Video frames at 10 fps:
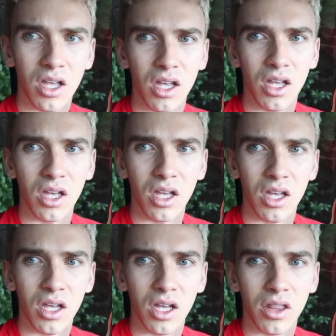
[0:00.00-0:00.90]
Chad?
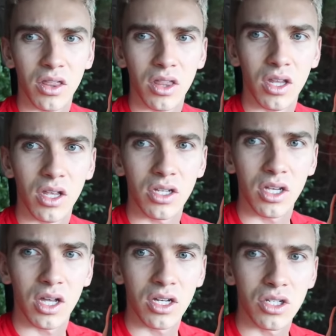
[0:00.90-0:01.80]
Is she saying
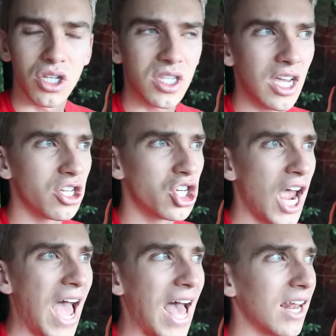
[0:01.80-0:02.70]
Chad? She's saying
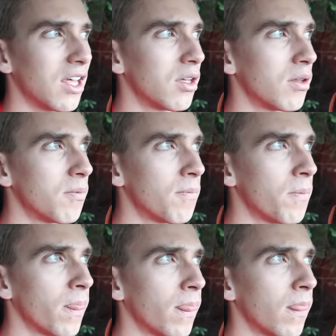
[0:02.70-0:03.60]
Chad. Hello?
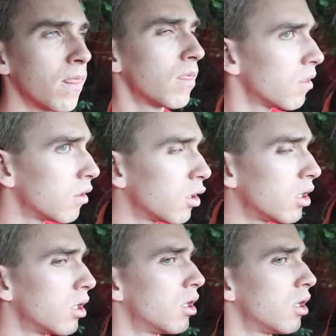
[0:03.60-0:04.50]
Hello?
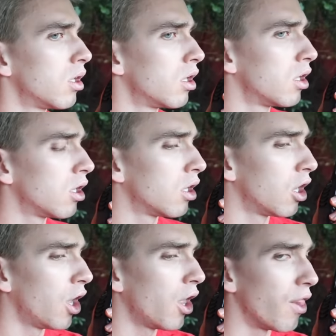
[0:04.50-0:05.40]
Chad?
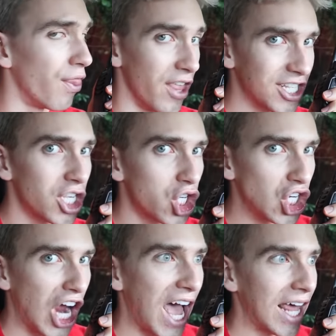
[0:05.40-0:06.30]
This is
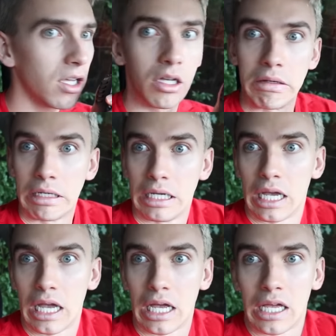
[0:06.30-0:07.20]
Chad.
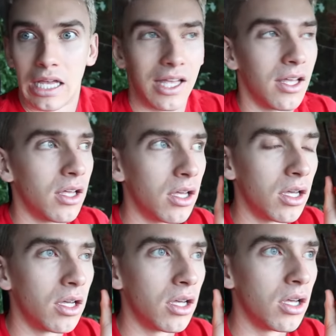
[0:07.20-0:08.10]
Chad?
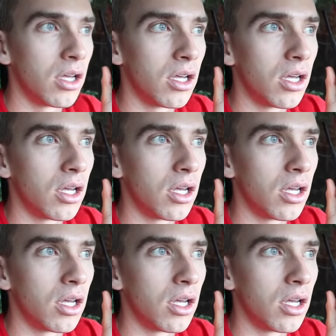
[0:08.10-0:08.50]
Where are you?